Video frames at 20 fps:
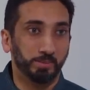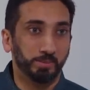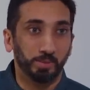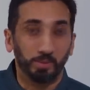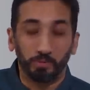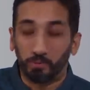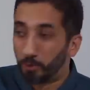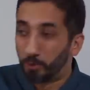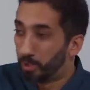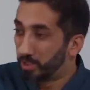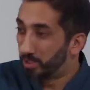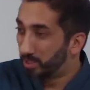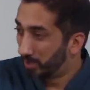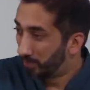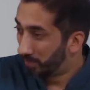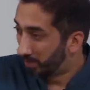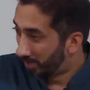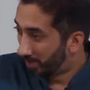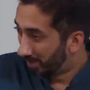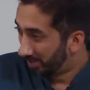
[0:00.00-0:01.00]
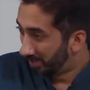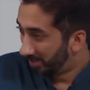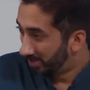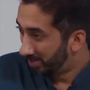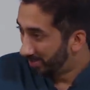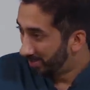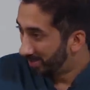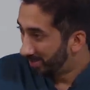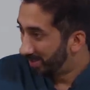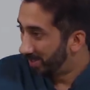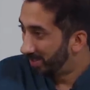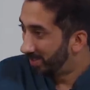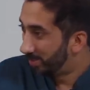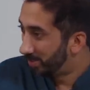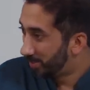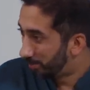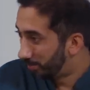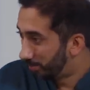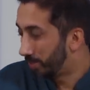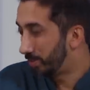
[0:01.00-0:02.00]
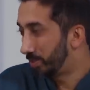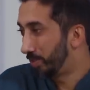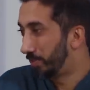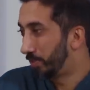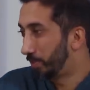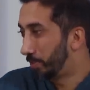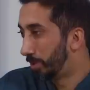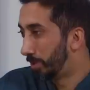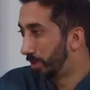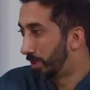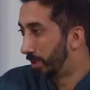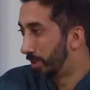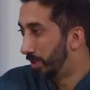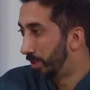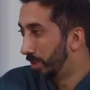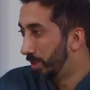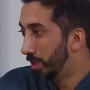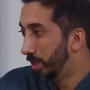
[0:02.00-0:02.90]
Before it's even knowledge, it is a mercy from Allah.